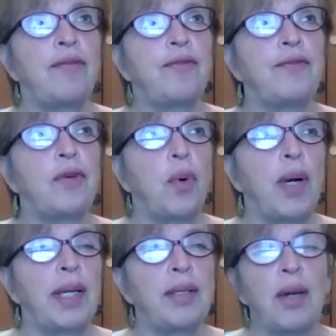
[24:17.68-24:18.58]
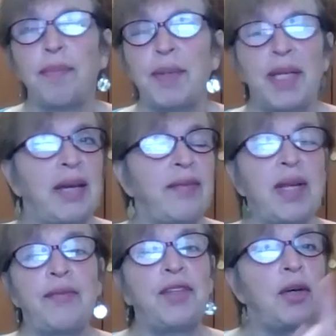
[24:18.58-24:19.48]
a void. No, but even
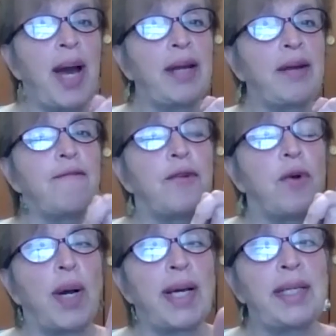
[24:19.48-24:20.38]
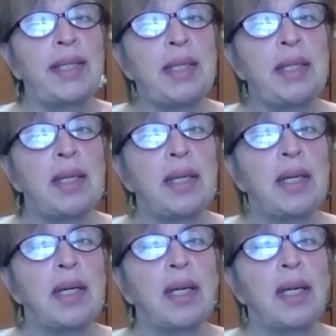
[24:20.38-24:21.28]
if you had a void
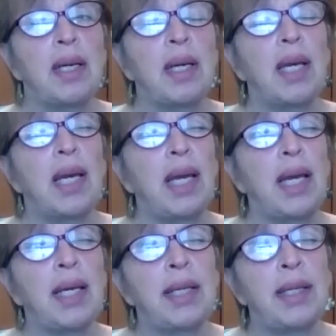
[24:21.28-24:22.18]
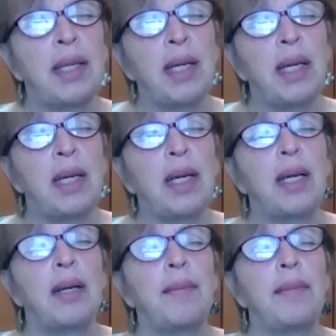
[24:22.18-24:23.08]
in
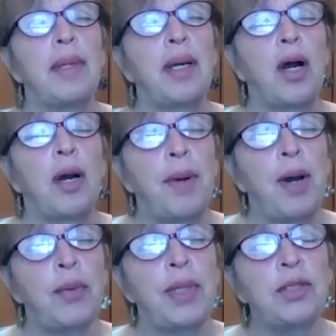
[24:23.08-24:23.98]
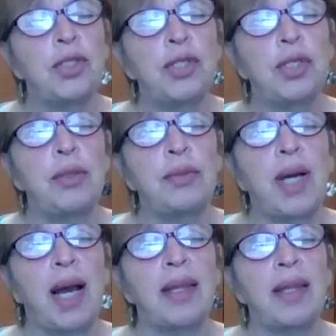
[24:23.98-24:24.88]
opponent's suit,
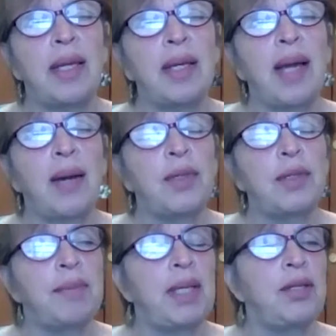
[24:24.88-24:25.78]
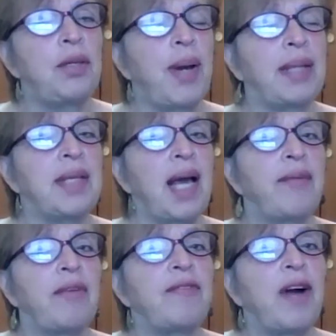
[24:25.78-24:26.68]
I think that would mean you had to
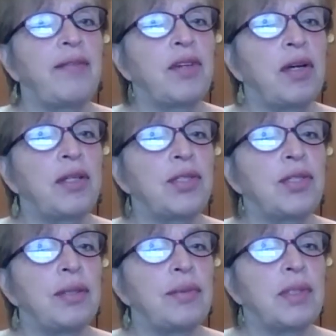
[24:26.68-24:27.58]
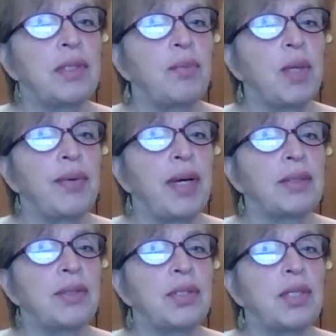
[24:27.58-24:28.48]
have a five card Yeah, suit five. somewhere
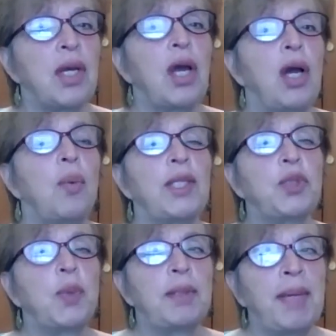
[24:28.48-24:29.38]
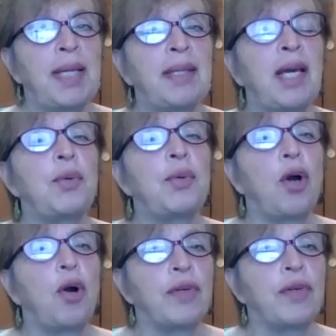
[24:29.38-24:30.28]
else Okay, right, so that you
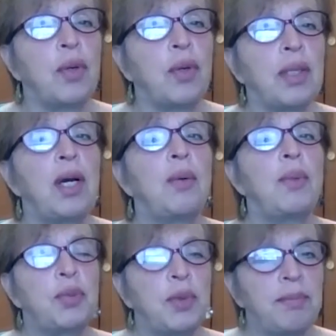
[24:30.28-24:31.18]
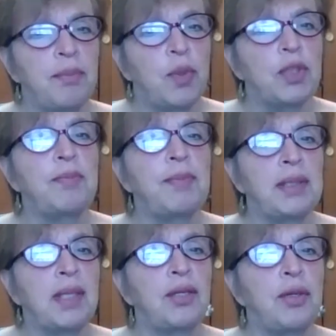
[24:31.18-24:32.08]
could overcall, which would, which what I
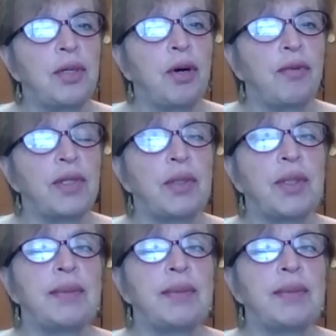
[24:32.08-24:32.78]
means that meant you is could three,